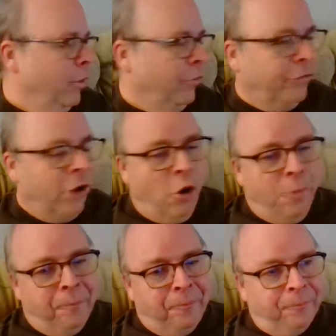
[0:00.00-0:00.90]

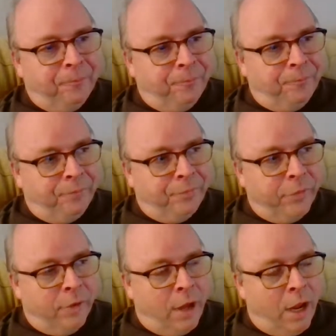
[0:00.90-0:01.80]
So
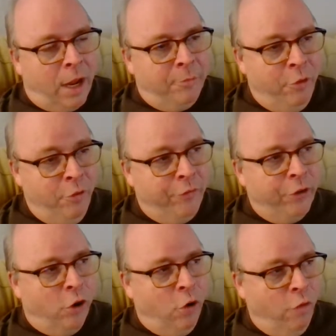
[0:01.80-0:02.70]
I moved
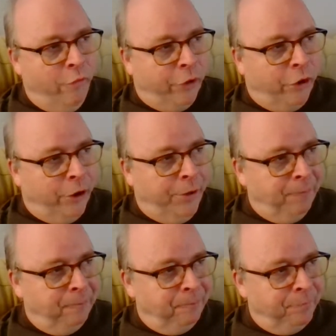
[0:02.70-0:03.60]
over,
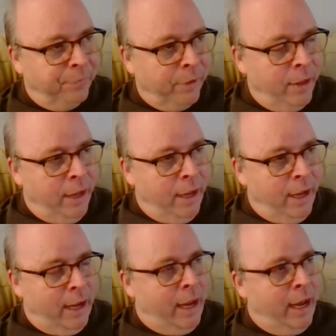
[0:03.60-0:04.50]

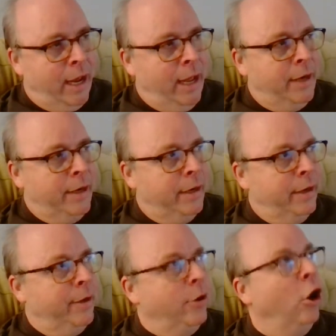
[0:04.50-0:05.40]
and
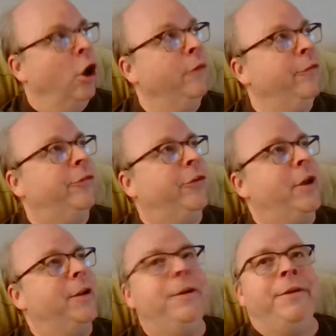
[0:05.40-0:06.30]
all of a
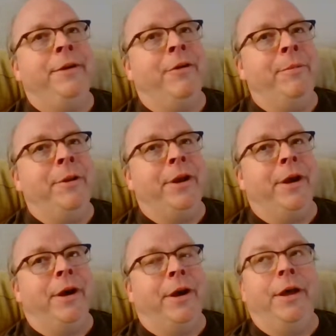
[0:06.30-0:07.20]
sudden,
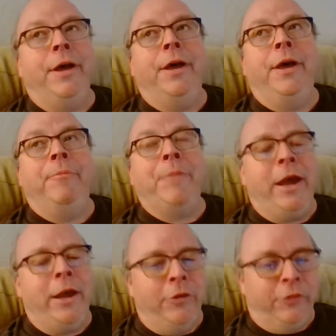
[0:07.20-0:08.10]

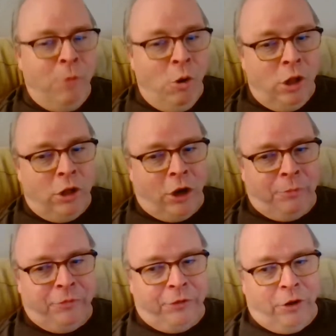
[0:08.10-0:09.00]
my smoke
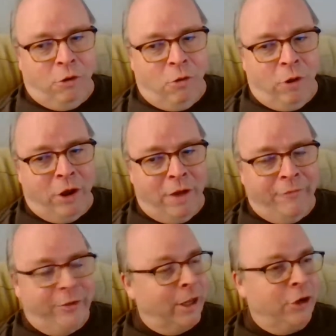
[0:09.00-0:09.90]
alarm started going
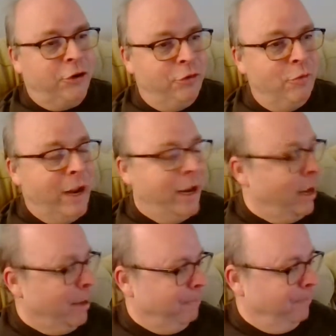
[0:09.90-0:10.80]
off at like 2 a.m.